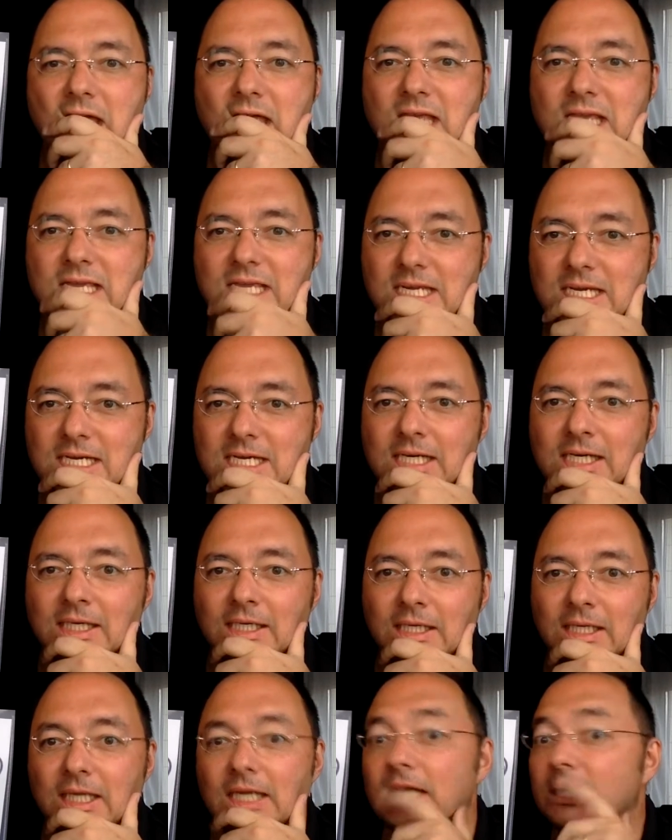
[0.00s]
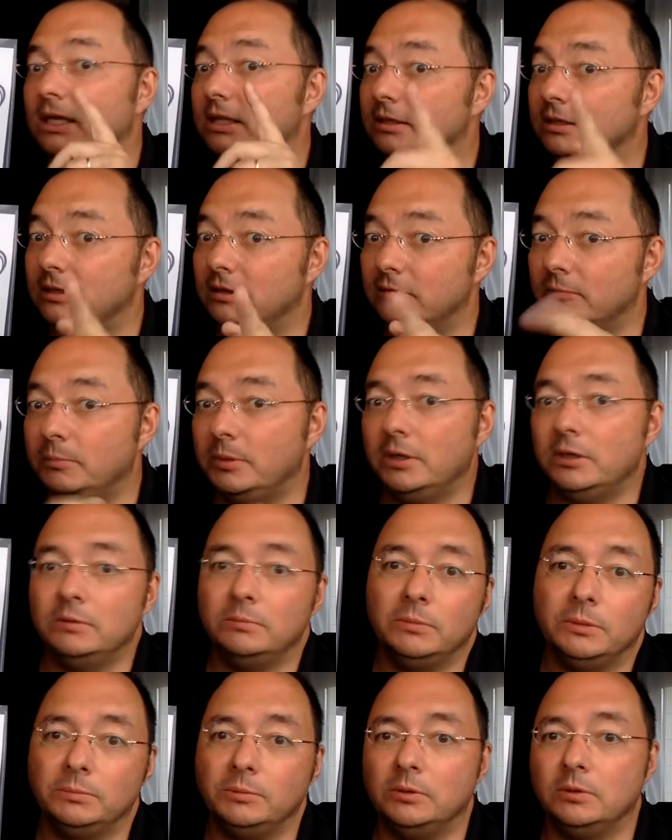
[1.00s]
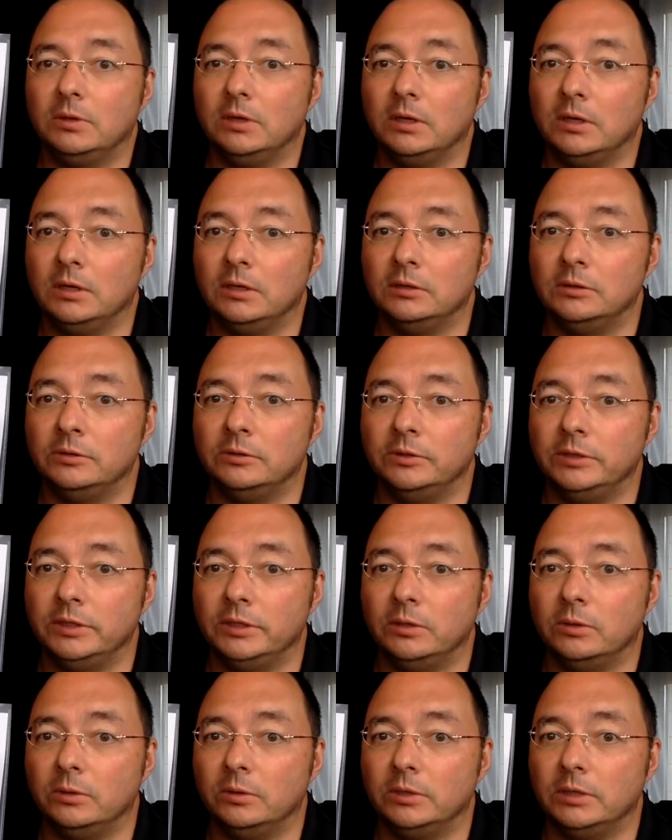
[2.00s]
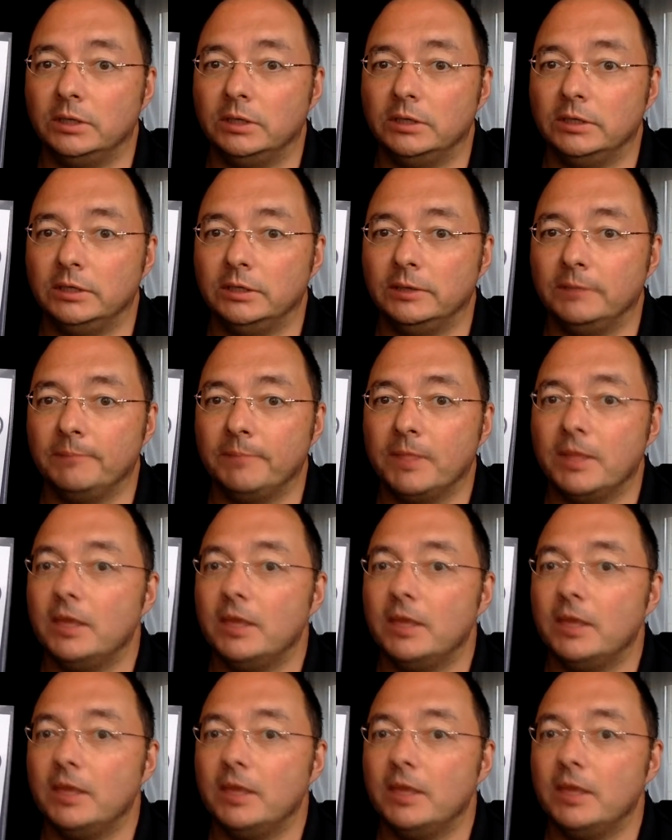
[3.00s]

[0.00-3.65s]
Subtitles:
Yeah, a lot of bottom-up learning going on here.